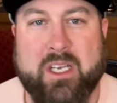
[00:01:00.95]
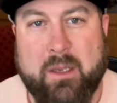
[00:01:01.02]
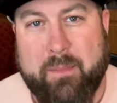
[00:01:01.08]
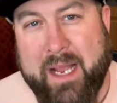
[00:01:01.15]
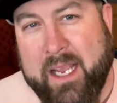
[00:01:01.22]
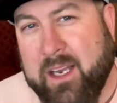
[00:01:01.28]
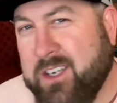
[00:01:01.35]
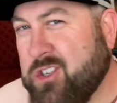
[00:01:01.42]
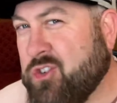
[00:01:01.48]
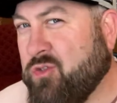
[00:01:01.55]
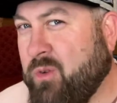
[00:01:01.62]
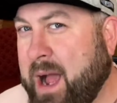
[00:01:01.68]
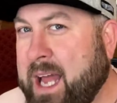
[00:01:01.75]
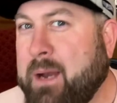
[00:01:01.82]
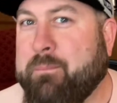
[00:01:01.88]
Am I going to
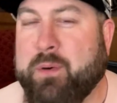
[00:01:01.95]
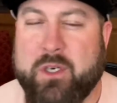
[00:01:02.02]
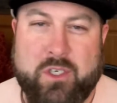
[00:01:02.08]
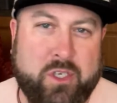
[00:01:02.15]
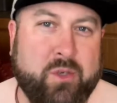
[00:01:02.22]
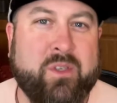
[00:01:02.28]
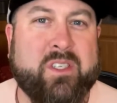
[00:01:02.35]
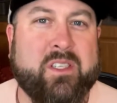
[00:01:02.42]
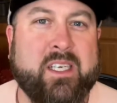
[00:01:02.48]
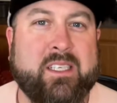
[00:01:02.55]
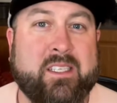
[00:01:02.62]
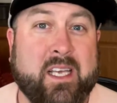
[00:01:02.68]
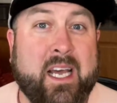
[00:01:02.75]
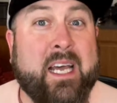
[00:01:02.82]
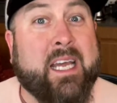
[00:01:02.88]
try to produce
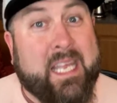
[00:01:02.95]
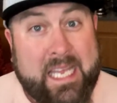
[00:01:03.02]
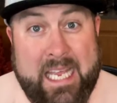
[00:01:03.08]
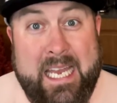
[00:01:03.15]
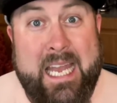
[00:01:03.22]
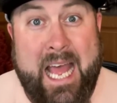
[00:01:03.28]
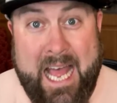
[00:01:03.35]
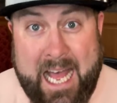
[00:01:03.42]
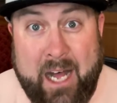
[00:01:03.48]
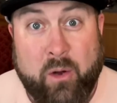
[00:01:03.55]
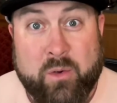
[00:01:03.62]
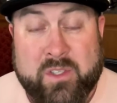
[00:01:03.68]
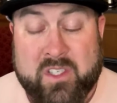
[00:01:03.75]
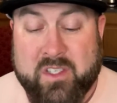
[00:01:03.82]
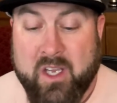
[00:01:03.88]
this
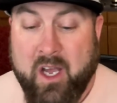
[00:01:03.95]
in-house,